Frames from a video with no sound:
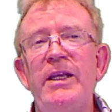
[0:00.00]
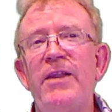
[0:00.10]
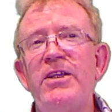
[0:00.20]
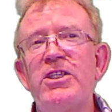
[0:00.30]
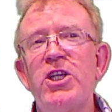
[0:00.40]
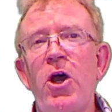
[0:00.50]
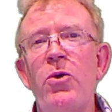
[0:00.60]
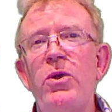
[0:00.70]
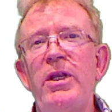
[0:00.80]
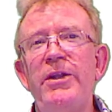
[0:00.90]
Now there's no
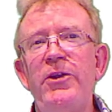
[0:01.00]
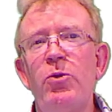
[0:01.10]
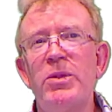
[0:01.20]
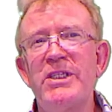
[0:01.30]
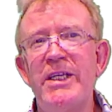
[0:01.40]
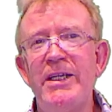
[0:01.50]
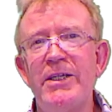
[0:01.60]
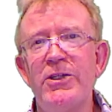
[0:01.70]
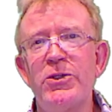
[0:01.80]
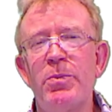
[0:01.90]
linear
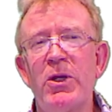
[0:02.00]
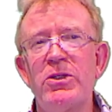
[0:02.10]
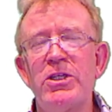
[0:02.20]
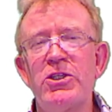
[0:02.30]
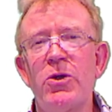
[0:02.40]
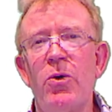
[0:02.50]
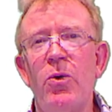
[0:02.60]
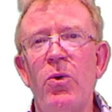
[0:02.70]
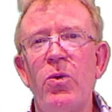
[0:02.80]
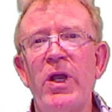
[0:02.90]
percentage because it
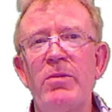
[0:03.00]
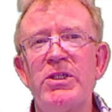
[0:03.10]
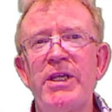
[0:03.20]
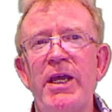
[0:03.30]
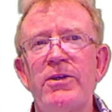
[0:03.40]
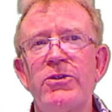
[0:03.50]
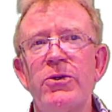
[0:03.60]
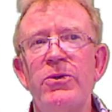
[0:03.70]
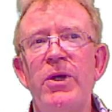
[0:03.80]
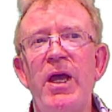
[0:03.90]
all comes down
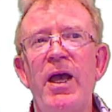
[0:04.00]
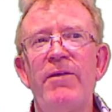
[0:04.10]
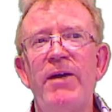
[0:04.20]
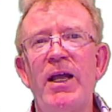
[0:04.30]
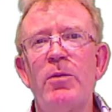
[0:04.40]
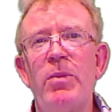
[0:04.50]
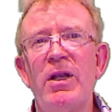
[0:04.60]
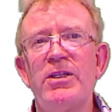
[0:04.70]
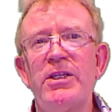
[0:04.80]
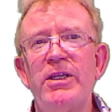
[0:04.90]
to
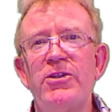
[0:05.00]
availability.